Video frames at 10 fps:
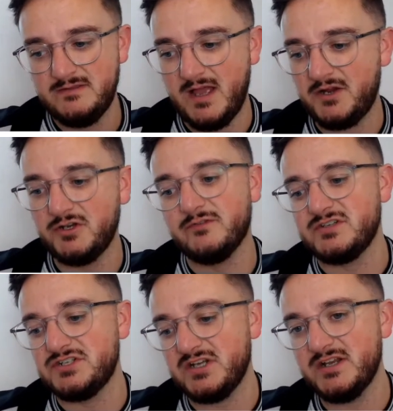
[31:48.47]
that could
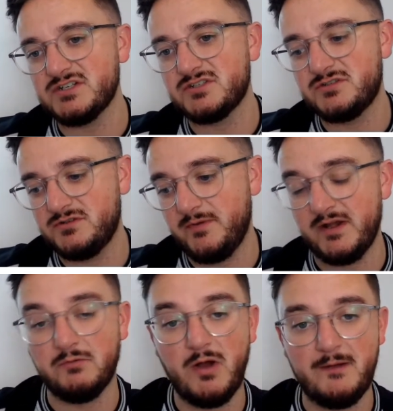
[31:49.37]
obviously change
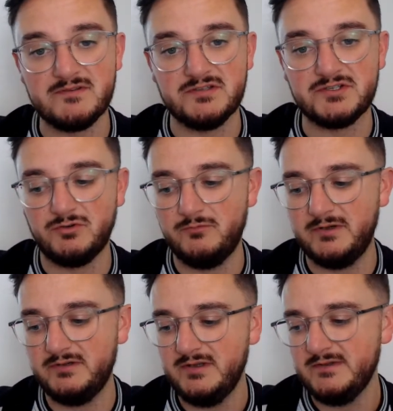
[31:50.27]
depending on what happens in the tournament.